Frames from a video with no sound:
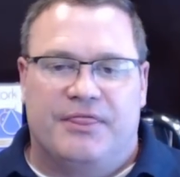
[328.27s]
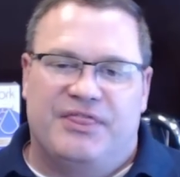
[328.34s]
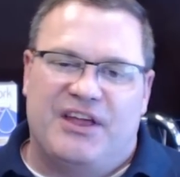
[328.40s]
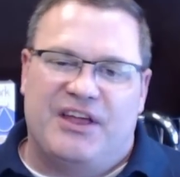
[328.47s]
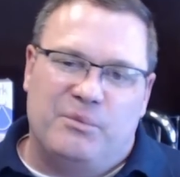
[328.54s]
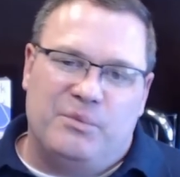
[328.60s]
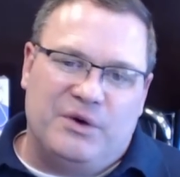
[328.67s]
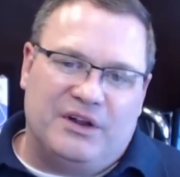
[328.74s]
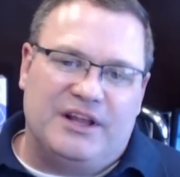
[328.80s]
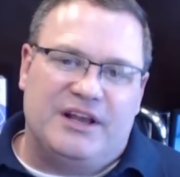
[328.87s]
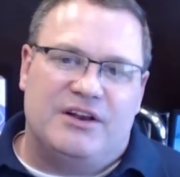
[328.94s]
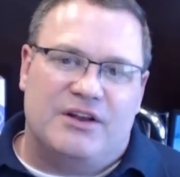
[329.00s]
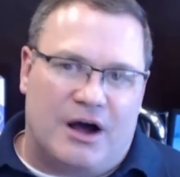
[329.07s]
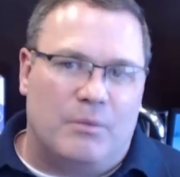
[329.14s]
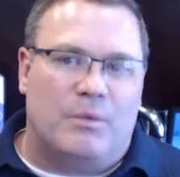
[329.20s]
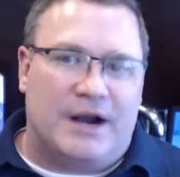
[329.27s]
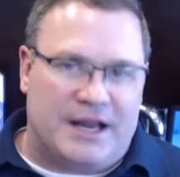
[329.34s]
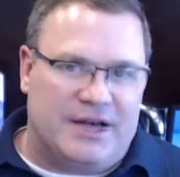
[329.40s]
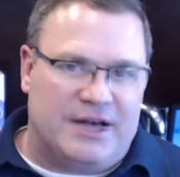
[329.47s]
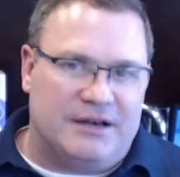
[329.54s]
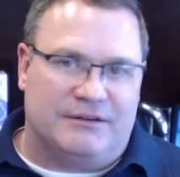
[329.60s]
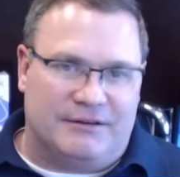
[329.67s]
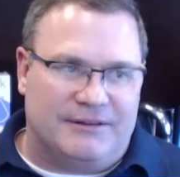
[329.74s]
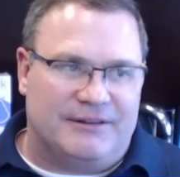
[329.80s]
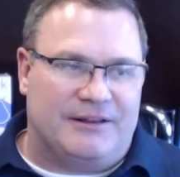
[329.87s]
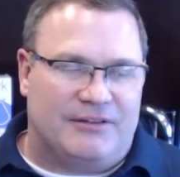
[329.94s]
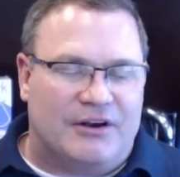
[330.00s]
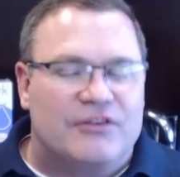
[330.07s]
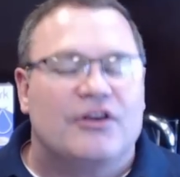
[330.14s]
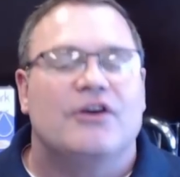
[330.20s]
they're really not wanting,
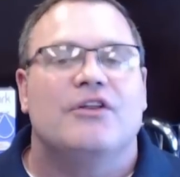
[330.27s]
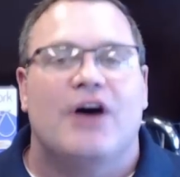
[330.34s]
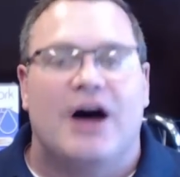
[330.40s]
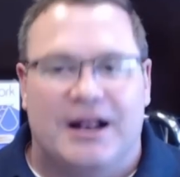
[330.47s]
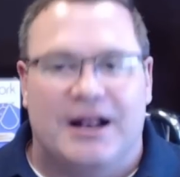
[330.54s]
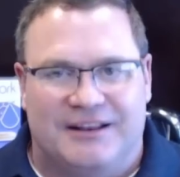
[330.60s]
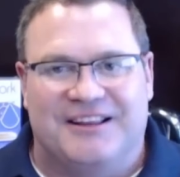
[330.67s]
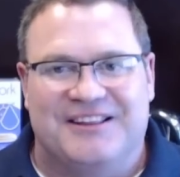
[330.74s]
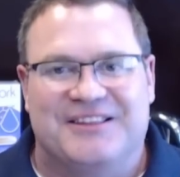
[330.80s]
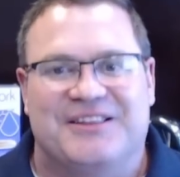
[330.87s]
they're not